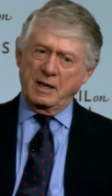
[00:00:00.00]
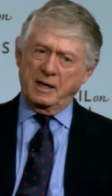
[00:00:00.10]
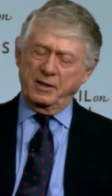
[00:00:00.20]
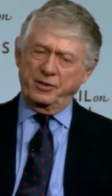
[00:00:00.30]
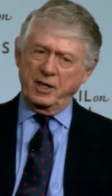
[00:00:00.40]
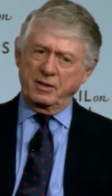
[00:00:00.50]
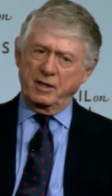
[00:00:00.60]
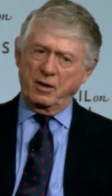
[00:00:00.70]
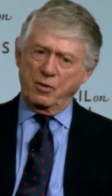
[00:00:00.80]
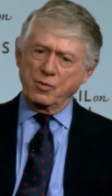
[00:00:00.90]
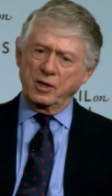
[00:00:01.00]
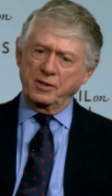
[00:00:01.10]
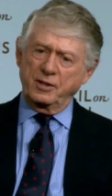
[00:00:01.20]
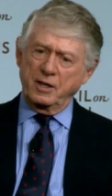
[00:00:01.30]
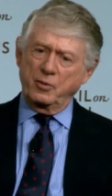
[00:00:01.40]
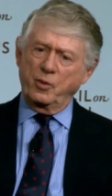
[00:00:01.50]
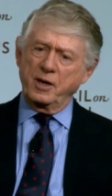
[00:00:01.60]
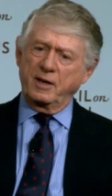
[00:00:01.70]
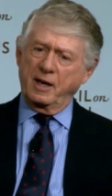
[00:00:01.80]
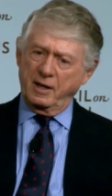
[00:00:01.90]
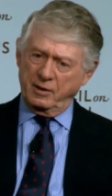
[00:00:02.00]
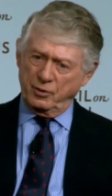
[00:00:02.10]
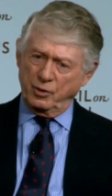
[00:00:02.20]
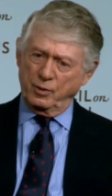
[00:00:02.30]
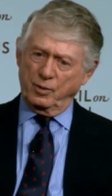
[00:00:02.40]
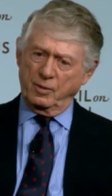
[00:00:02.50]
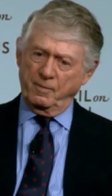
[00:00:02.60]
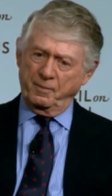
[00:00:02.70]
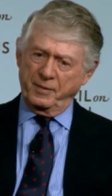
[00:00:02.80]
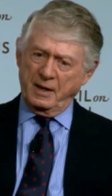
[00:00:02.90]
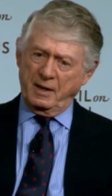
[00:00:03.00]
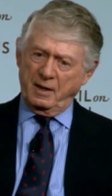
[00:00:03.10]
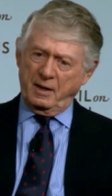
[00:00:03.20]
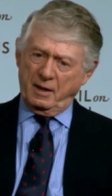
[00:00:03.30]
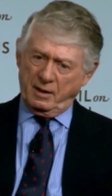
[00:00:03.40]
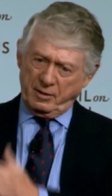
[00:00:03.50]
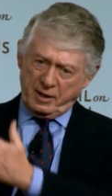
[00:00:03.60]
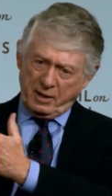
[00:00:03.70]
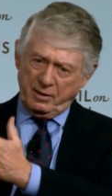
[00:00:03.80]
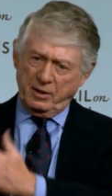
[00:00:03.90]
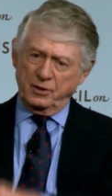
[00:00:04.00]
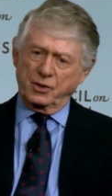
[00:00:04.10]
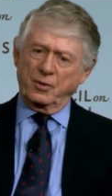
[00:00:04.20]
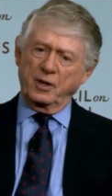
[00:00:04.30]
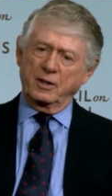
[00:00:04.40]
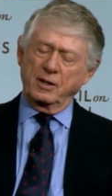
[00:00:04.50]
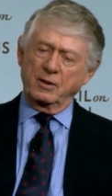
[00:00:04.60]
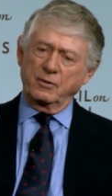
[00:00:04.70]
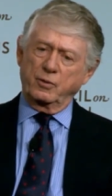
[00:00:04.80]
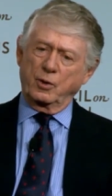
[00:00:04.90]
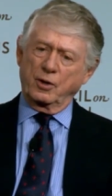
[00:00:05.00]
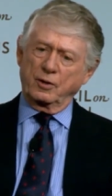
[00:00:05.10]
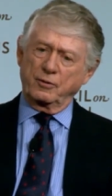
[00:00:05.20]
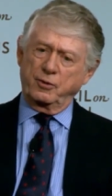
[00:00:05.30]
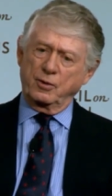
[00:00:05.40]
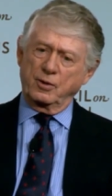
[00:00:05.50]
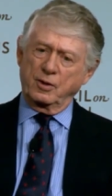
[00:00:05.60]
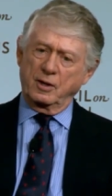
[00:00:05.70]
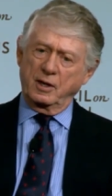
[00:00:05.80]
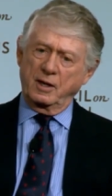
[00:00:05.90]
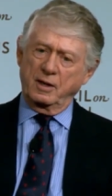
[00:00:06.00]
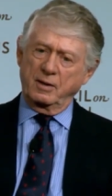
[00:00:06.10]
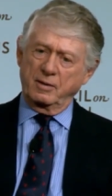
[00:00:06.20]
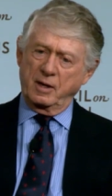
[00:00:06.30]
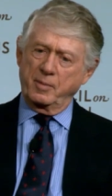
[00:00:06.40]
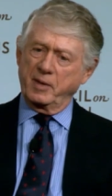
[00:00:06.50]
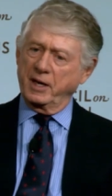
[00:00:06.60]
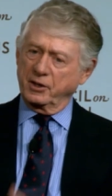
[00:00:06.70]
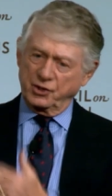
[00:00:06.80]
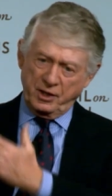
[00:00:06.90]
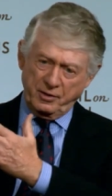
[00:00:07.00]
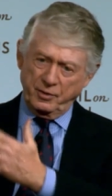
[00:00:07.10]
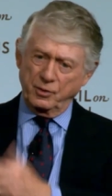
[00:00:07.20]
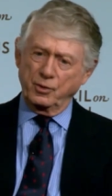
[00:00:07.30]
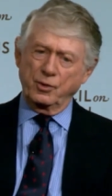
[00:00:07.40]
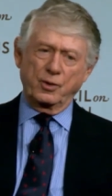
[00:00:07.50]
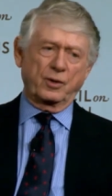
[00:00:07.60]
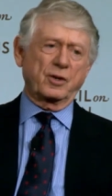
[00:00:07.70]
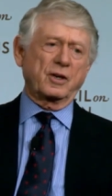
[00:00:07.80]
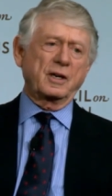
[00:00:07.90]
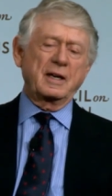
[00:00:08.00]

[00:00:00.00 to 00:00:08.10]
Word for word: I think the only thing we can do, and Ken does a great deal of work for a, a magazine, The New Yorker,